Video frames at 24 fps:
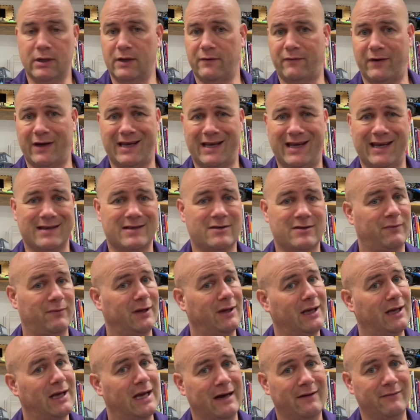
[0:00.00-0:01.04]
If a kid's
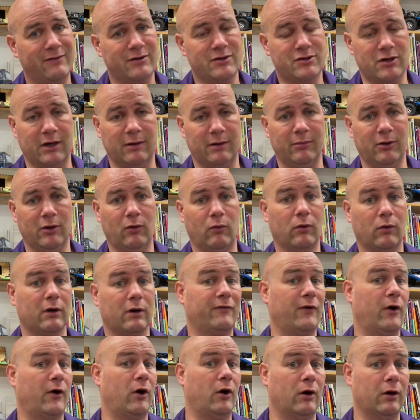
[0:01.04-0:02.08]
really having trouble, or
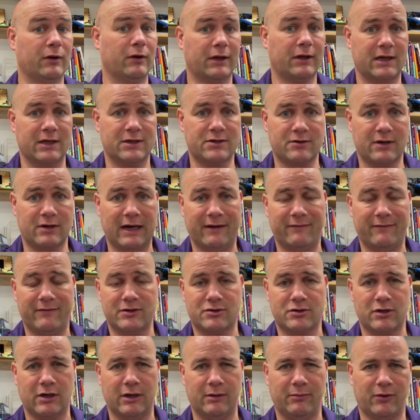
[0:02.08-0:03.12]
if all the kids are having
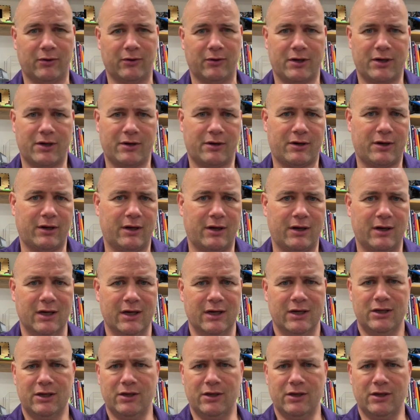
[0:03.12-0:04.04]
trouble, or you're gonna,